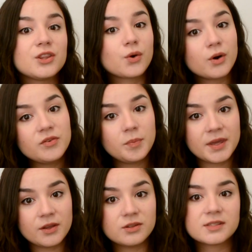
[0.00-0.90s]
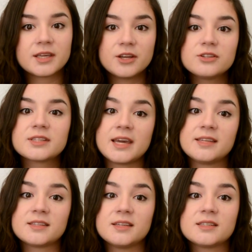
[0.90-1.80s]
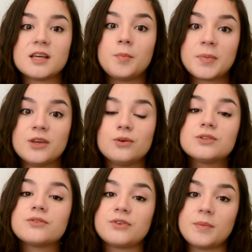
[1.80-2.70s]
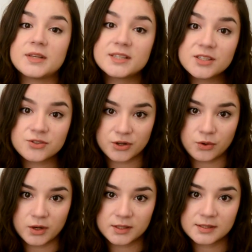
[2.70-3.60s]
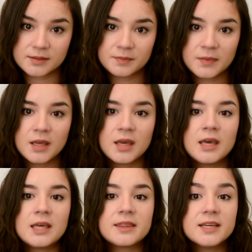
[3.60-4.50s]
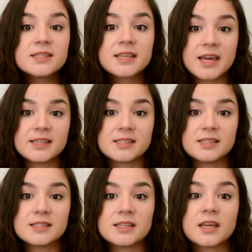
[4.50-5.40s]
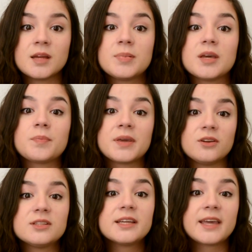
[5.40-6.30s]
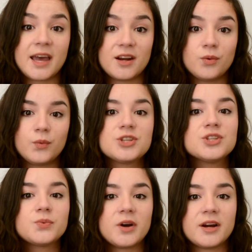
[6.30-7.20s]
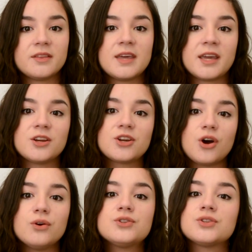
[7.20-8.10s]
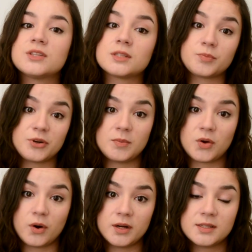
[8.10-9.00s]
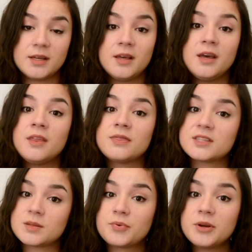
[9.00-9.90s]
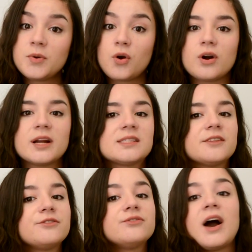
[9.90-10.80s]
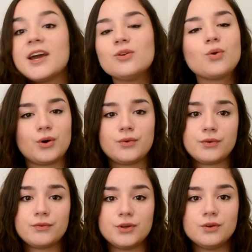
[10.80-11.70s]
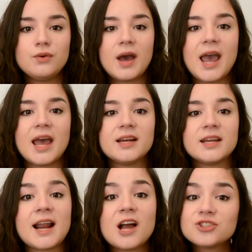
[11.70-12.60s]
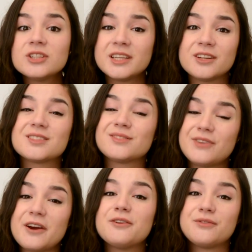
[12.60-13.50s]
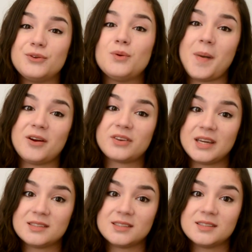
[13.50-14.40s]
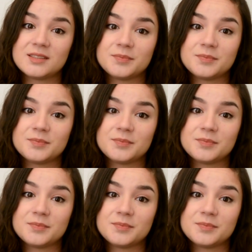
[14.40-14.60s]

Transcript: The Court of Appeals hears cases appealed from the district courts. These cases can be appealed again, which is where they can go to the Supreme Court. The Supreme Court is the final court of review, and it actually hears very few amount of cases.